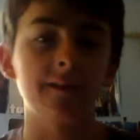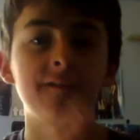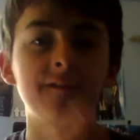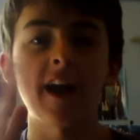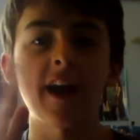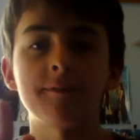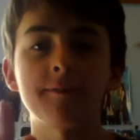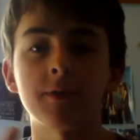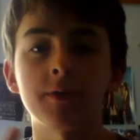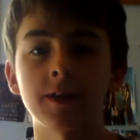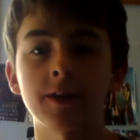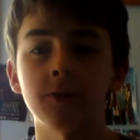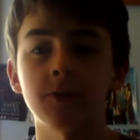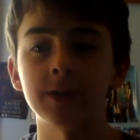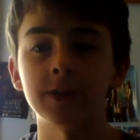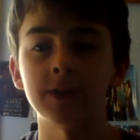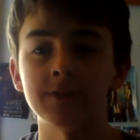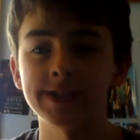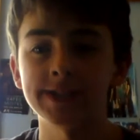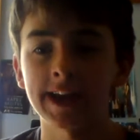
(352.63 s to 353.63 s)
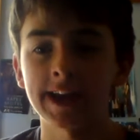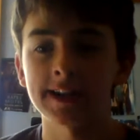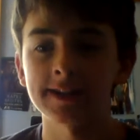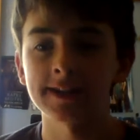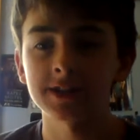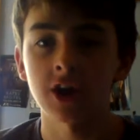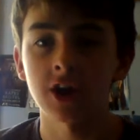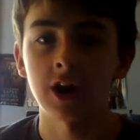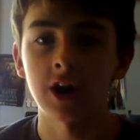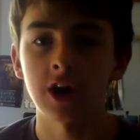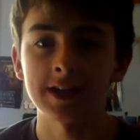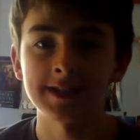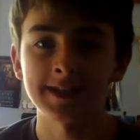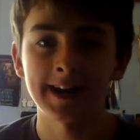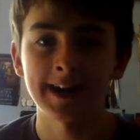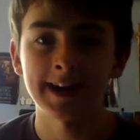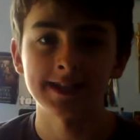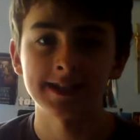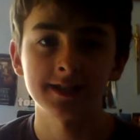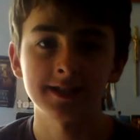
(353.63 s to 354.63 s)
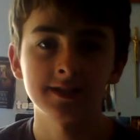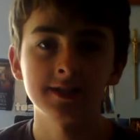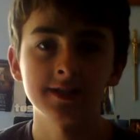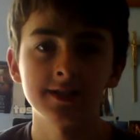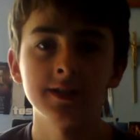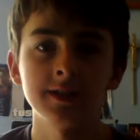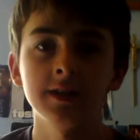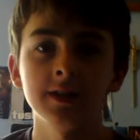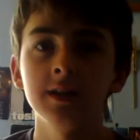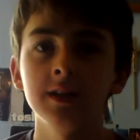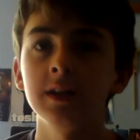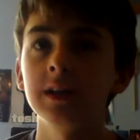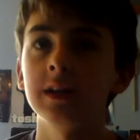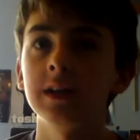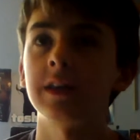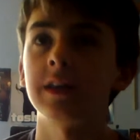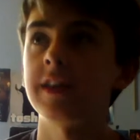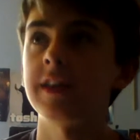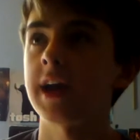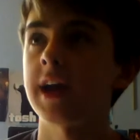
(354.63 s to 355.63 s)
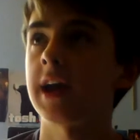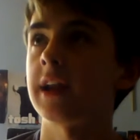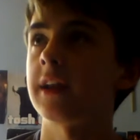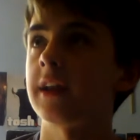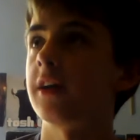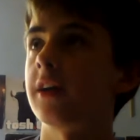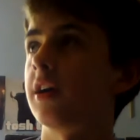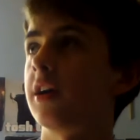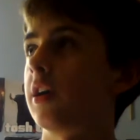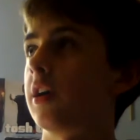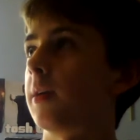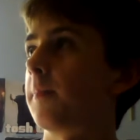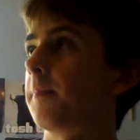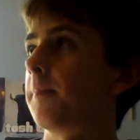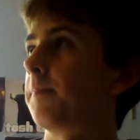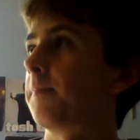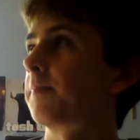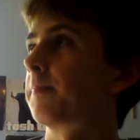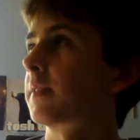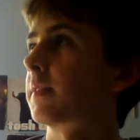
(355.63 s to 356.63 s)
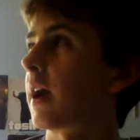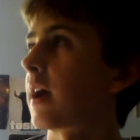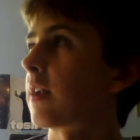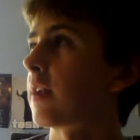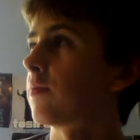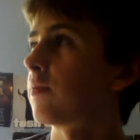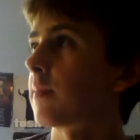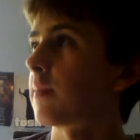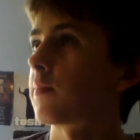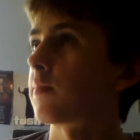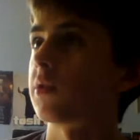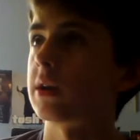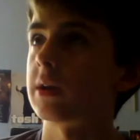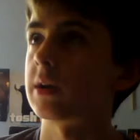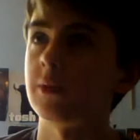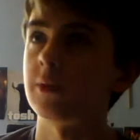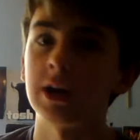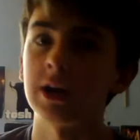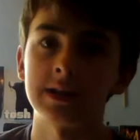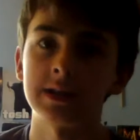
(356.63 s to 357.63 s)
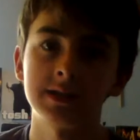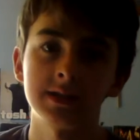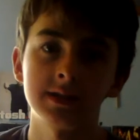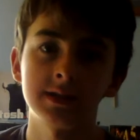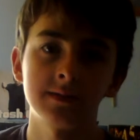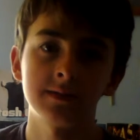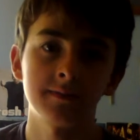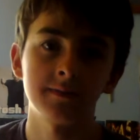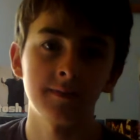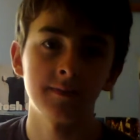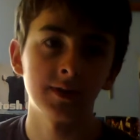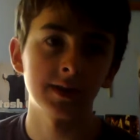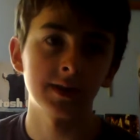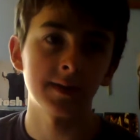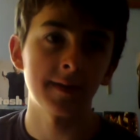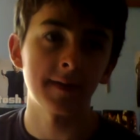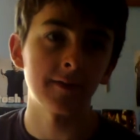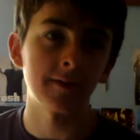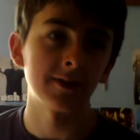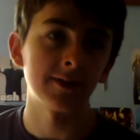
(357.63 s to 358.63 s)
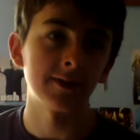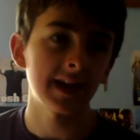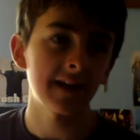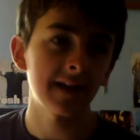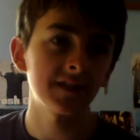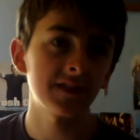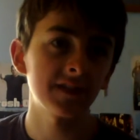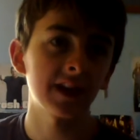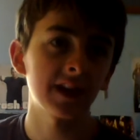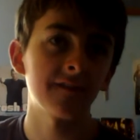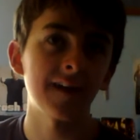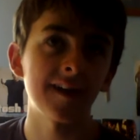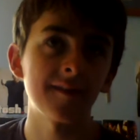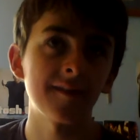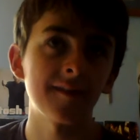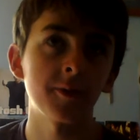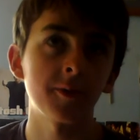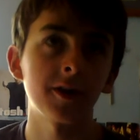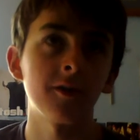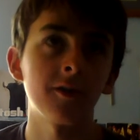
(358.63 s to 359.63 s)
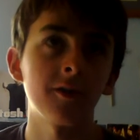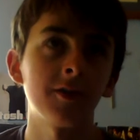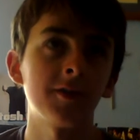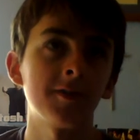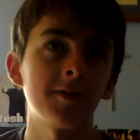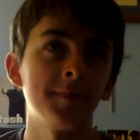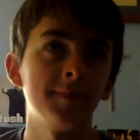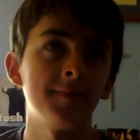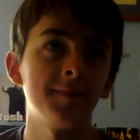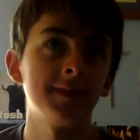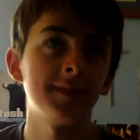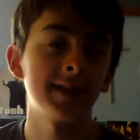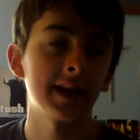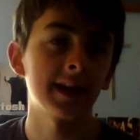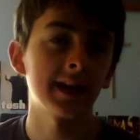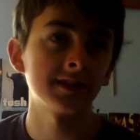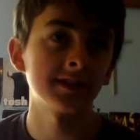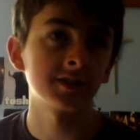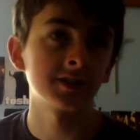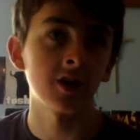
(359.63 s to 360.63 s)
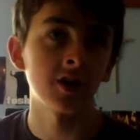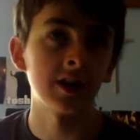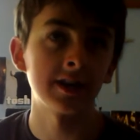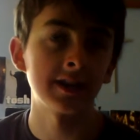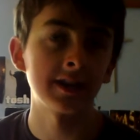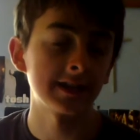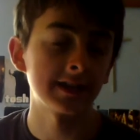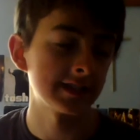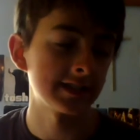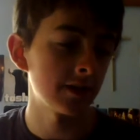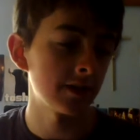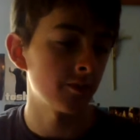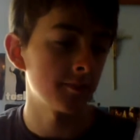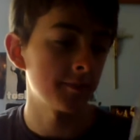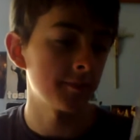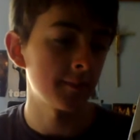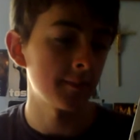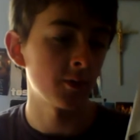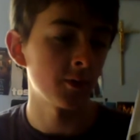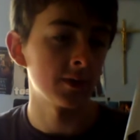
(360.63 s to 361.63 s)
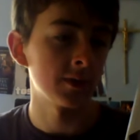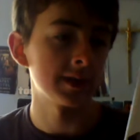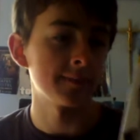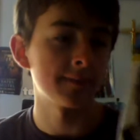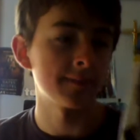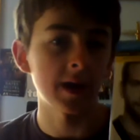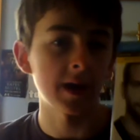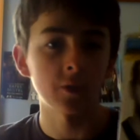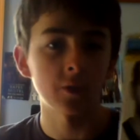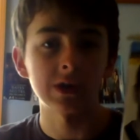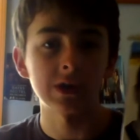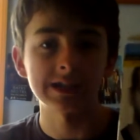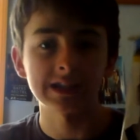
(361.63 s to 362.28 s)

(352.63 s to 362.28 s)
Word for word: a 5.0 in their dance contest, then, um, I don't remember what it was, what the bet was. They have to get a 5.0 in their dance contest. I don't remember what the bet was